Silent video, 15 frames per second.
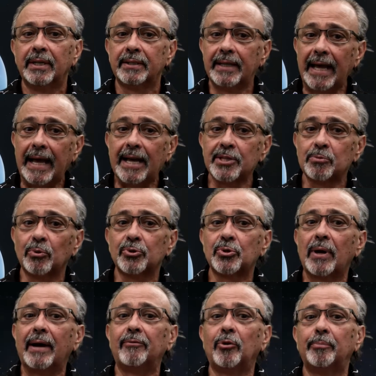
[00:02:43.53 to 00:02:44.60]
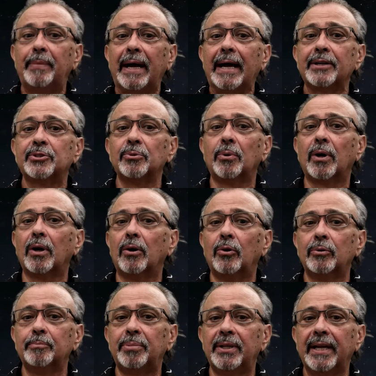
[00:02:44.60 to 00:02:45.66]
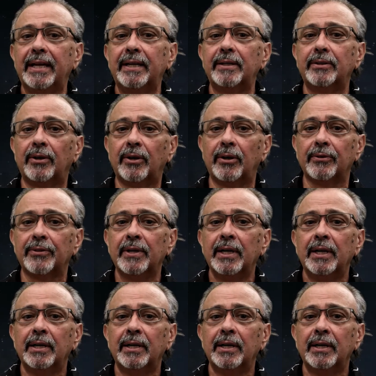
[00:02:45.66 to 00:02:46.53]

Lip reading: Last, we'll travel back to our own planet Earth,